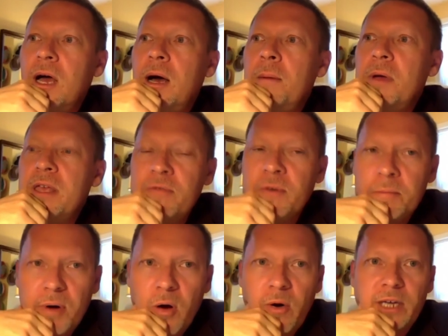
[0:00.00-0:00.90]
even
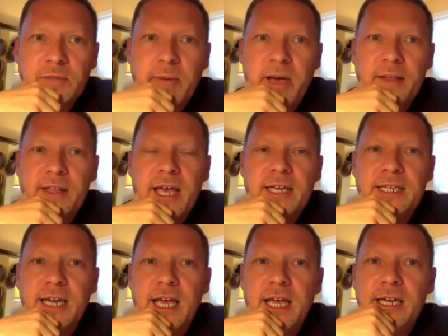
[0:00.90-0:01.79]
Boas back in the
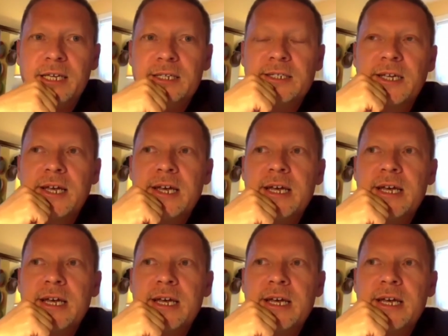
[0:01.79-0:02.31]
1880s,